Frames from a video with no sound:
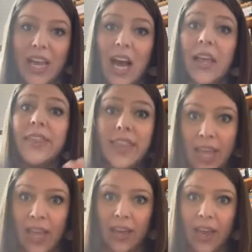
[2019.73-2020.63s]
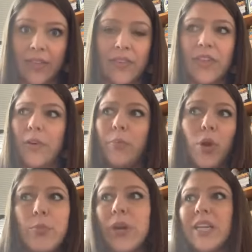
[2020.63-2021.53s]
a thing and that they're
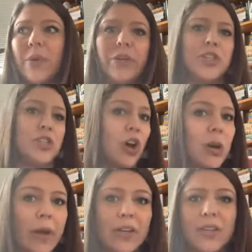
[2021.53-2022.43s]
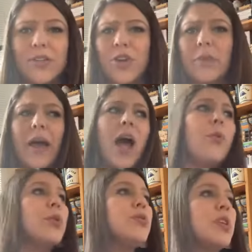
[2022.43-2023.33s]
appropriate and that we should talk about it and talk about how
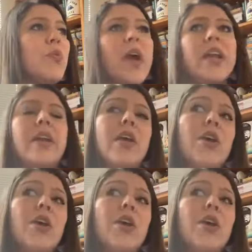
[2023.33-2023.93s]
we're losing weight and